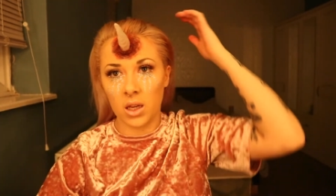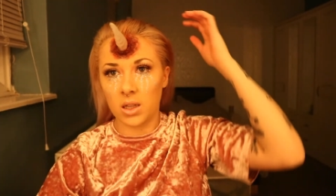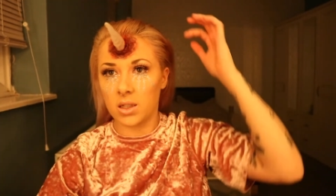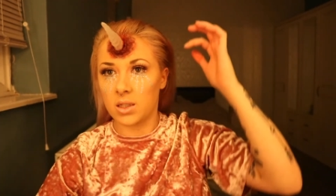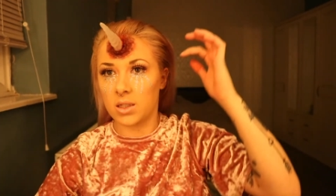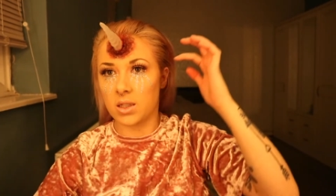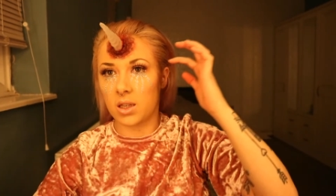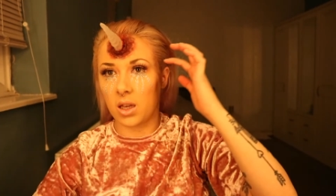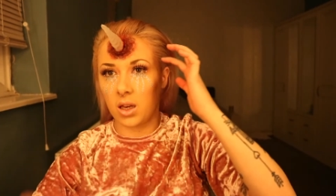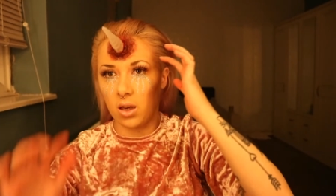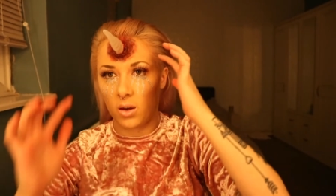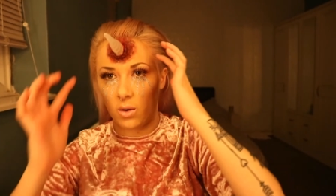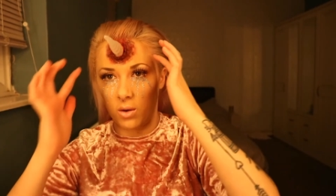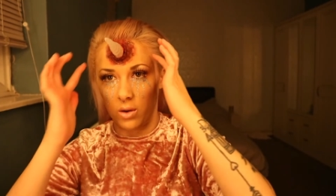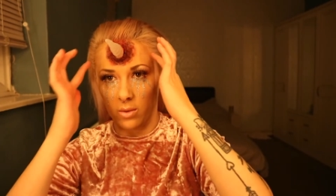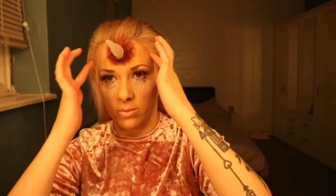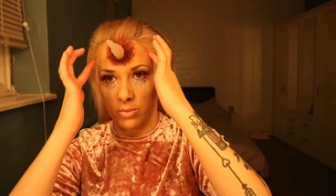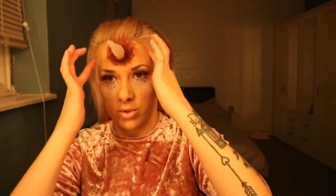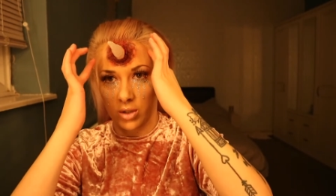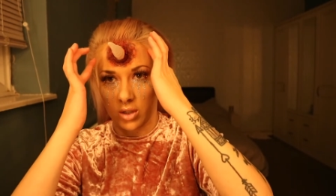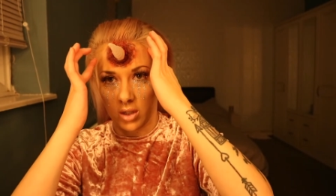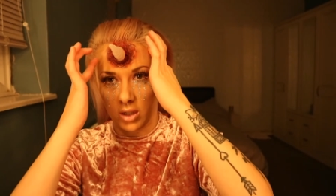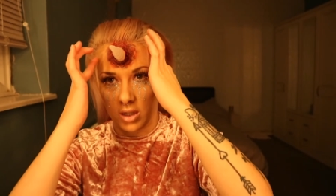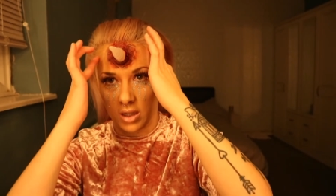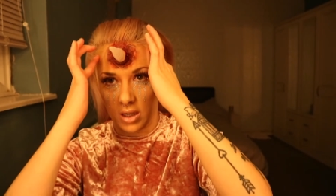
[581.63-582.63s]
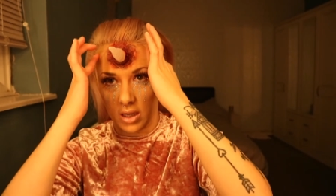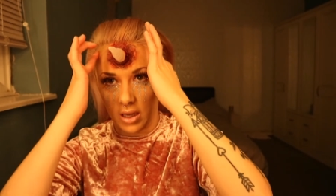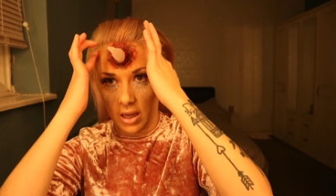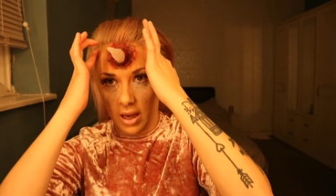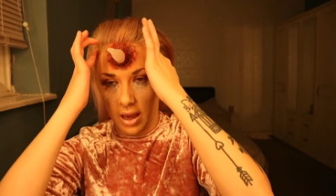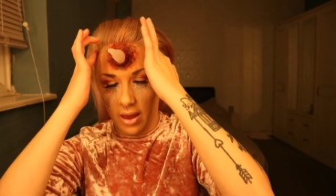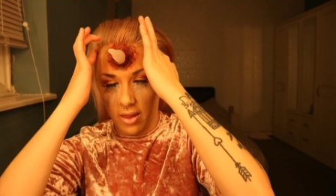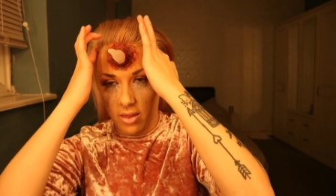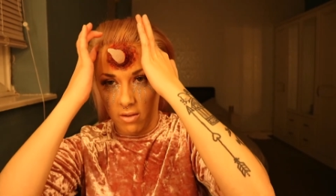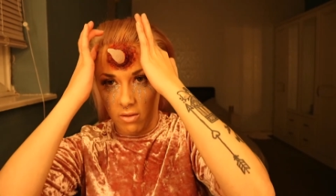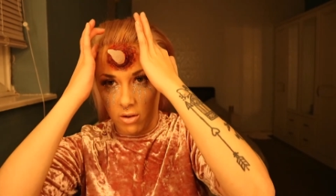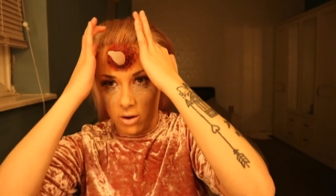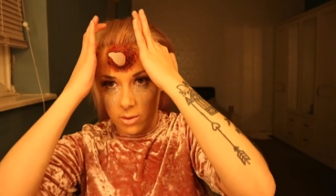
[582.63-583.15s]
So I'm just going to
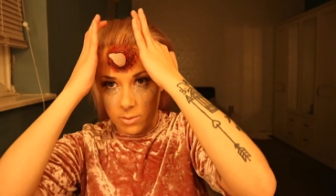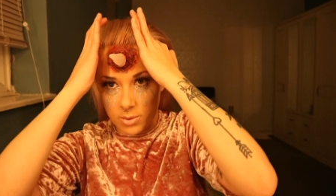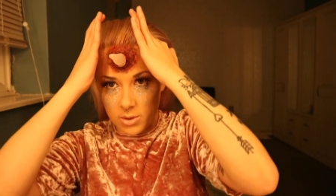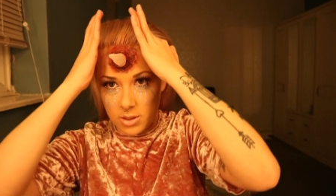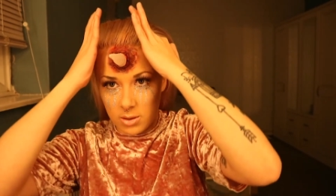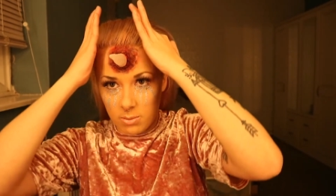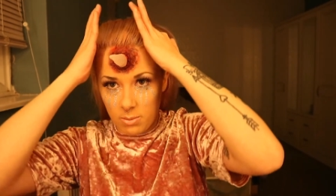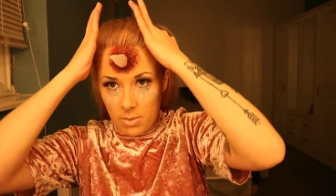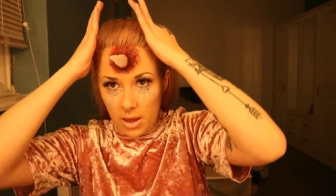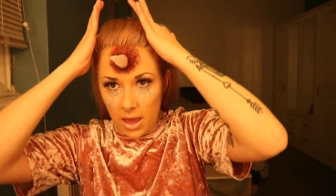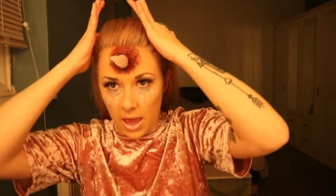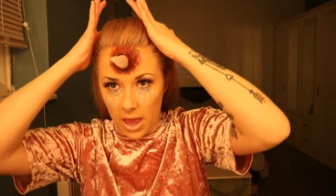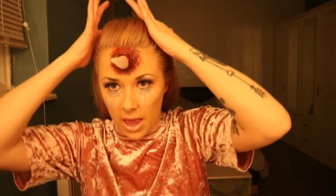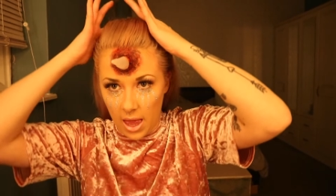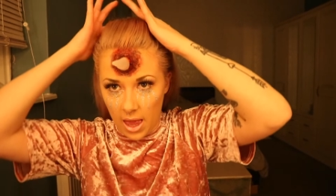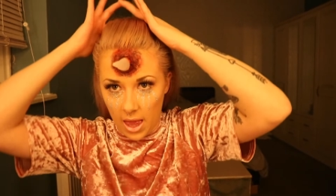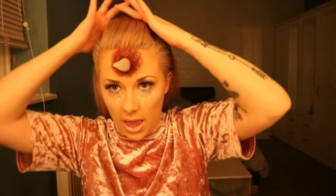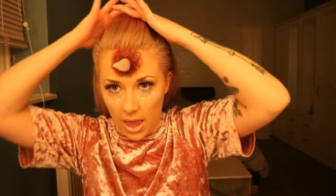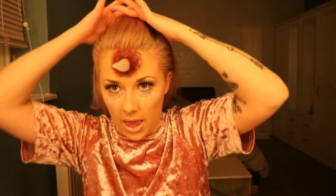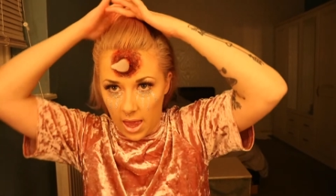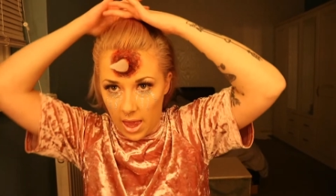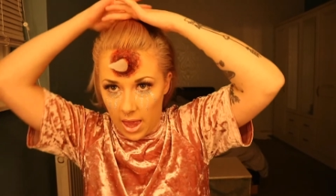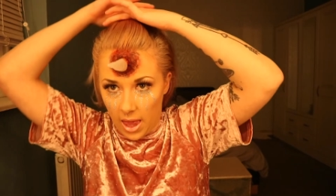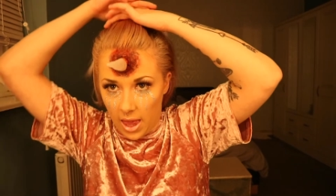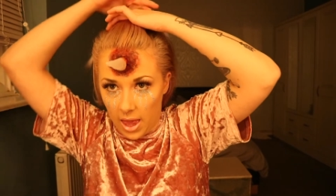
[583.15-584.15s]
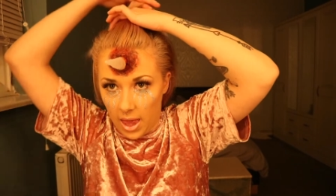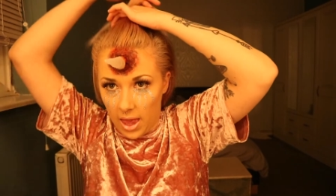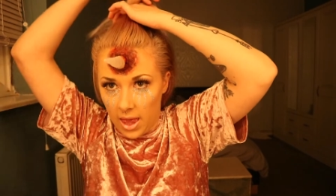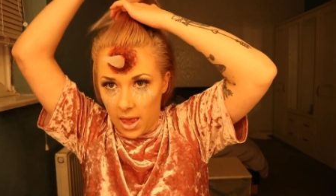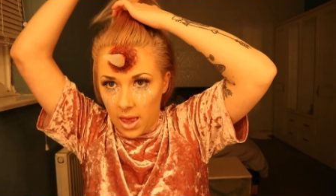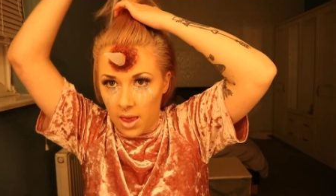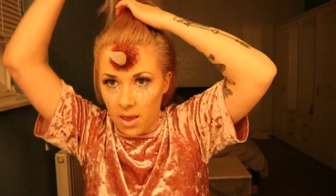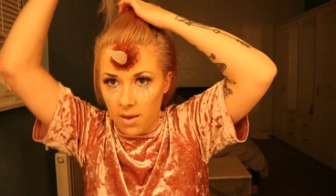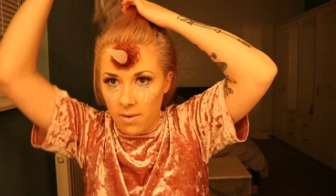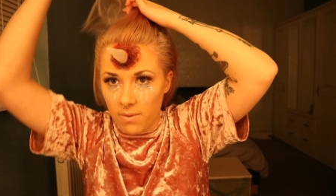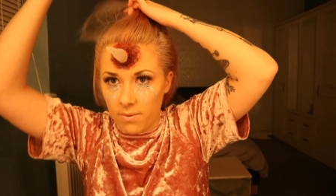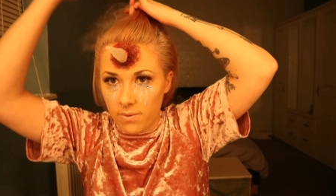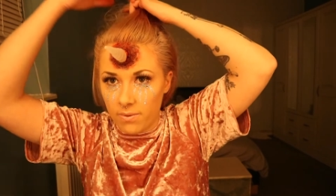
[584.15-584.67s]
gather up some
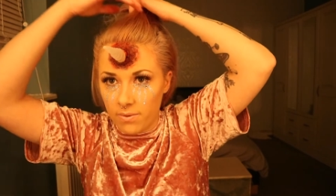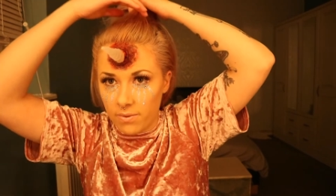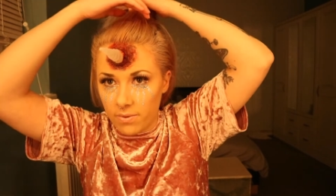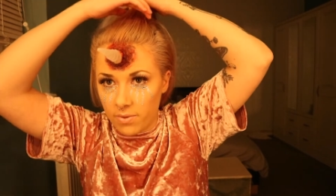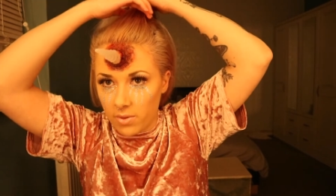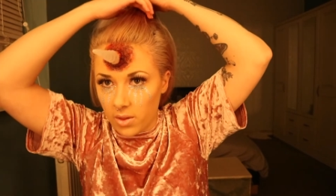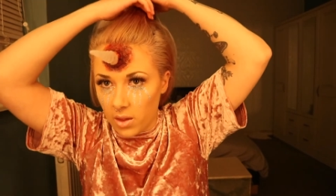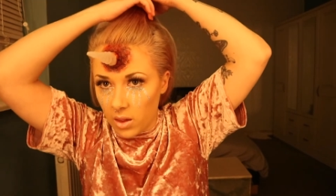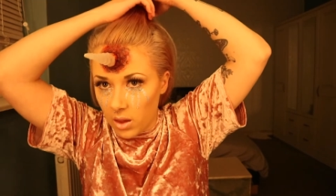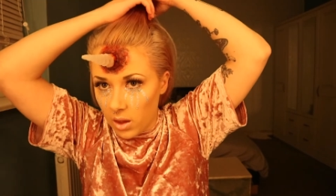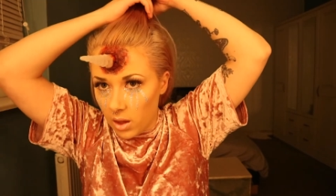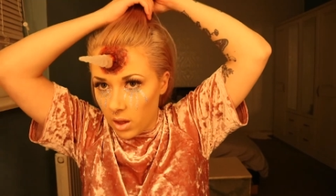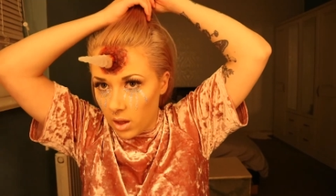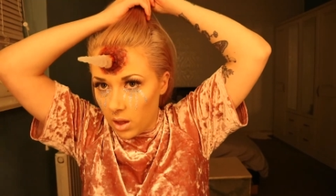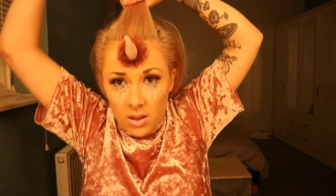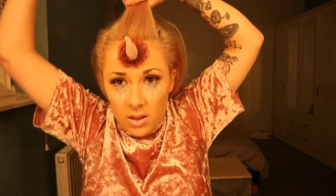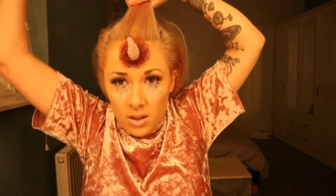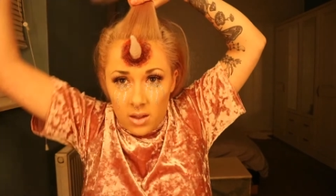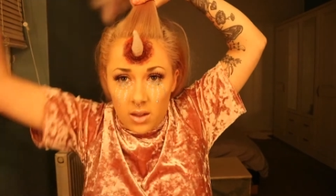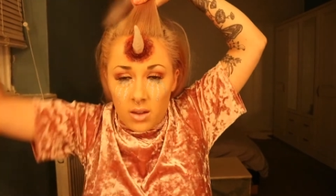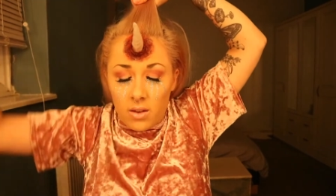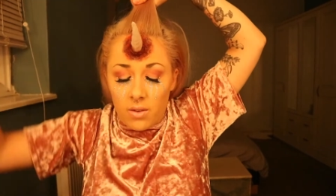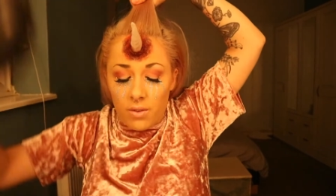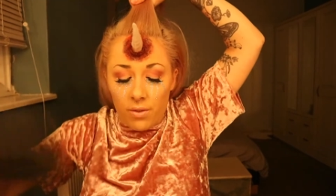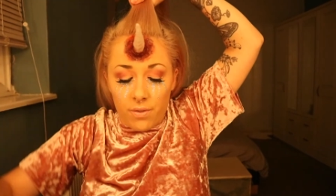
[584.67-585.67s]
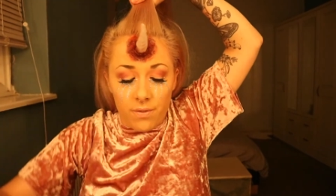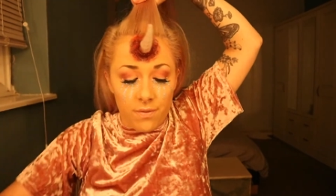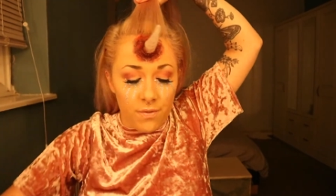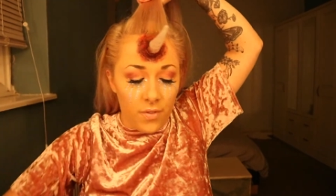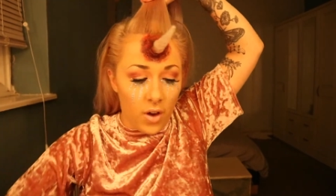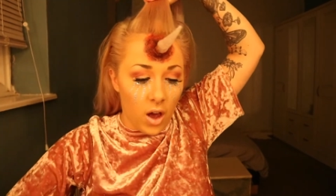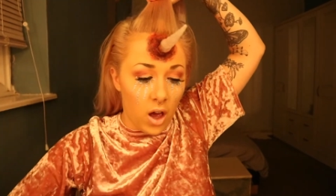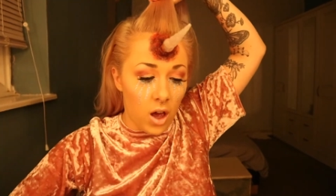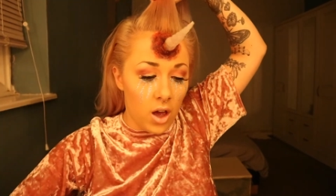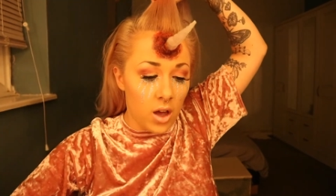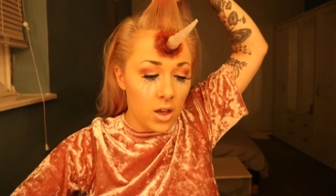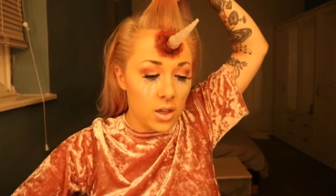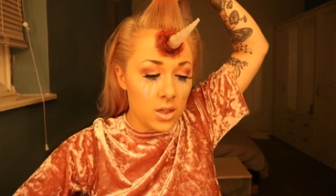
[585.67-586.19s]
hair
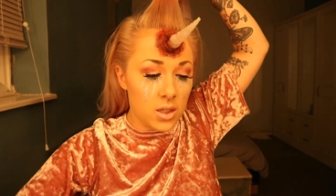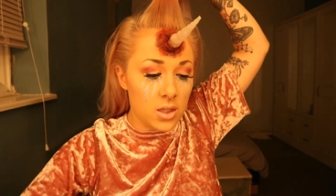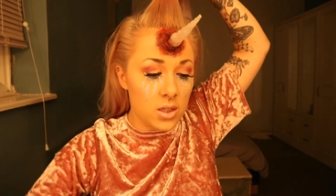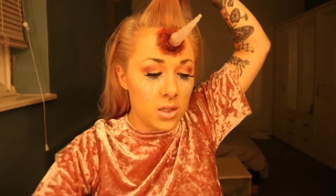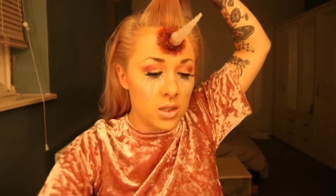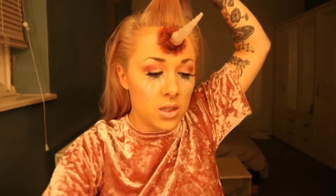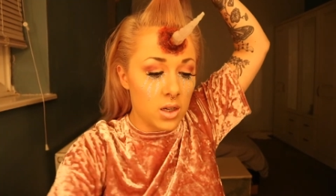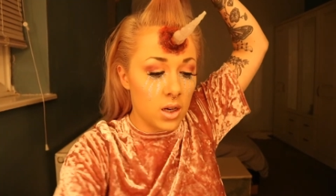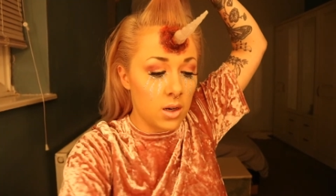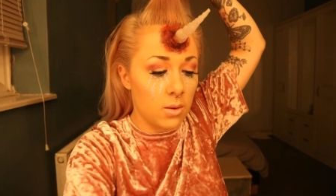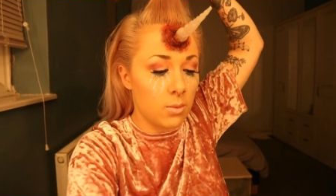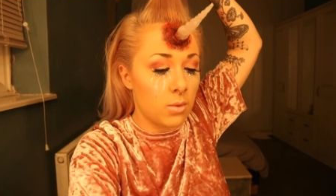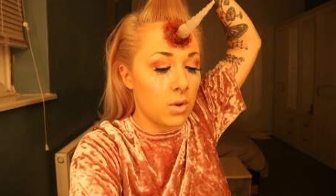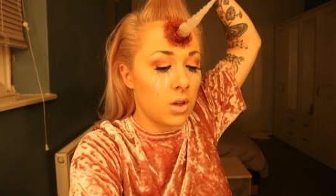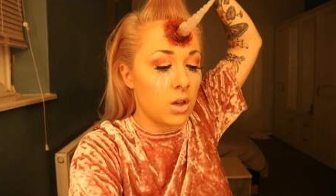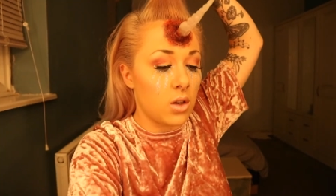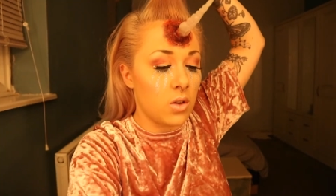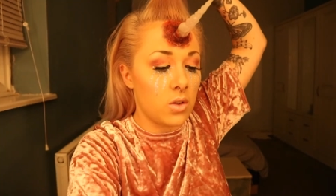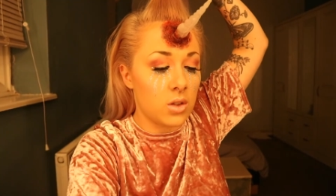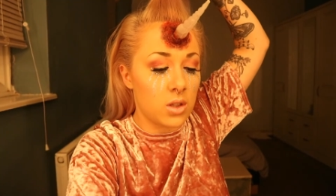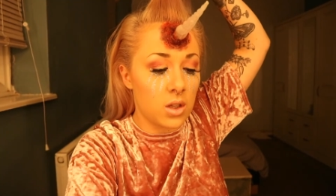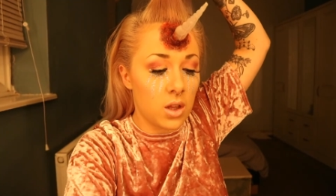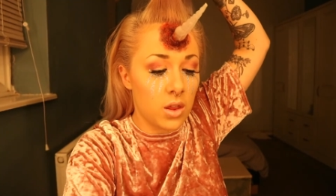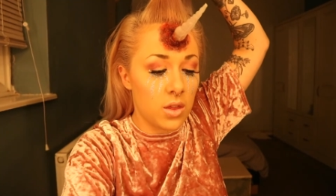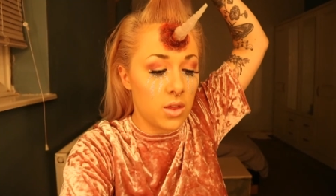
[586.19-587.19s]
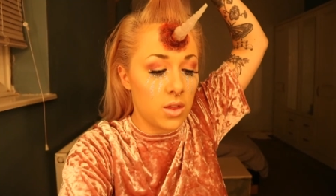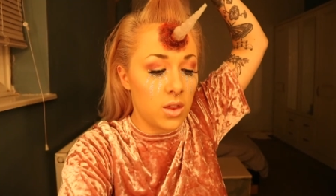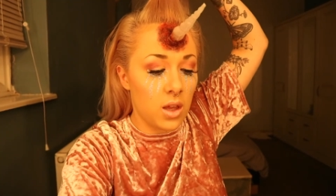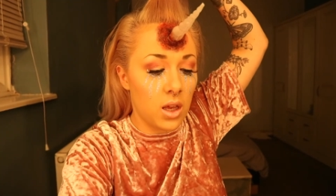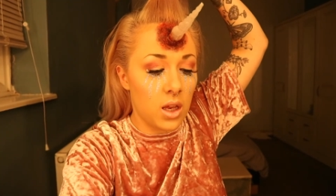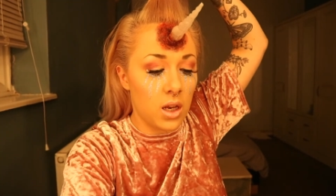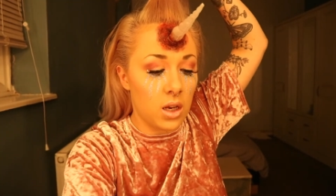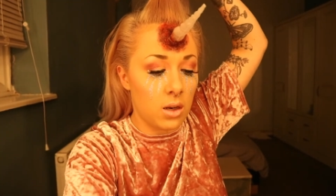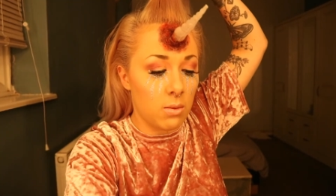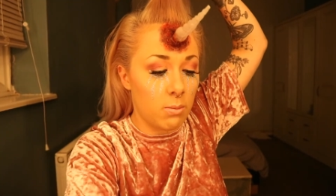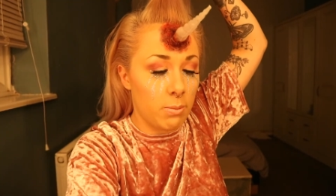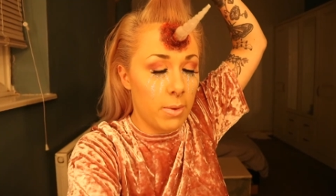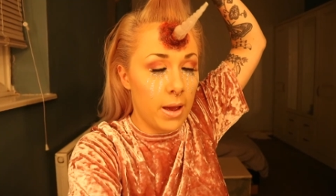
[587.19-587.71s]
first, I'm going to use a
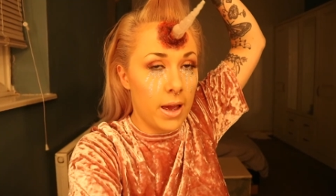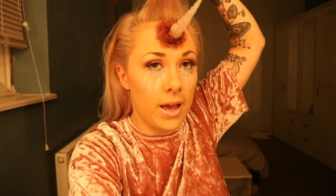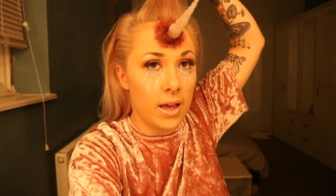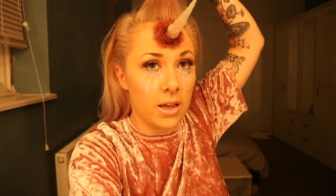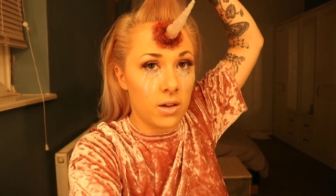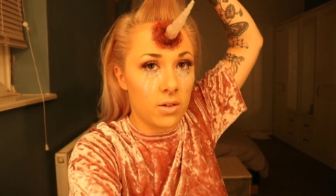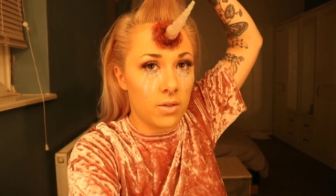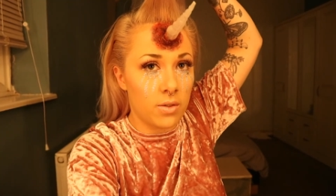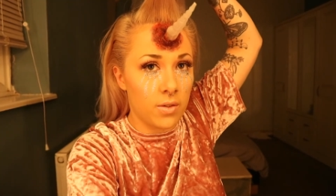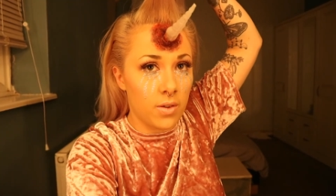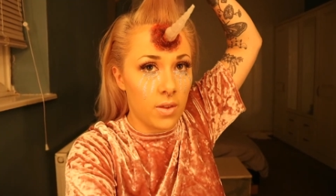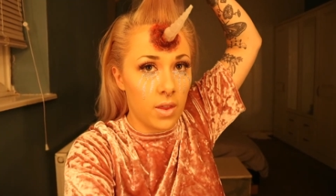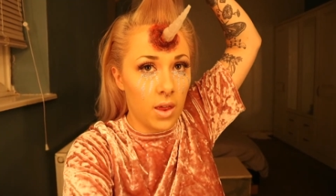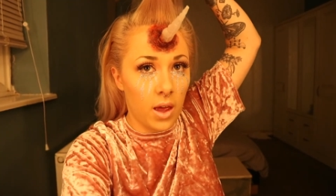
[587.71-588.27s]
thin band for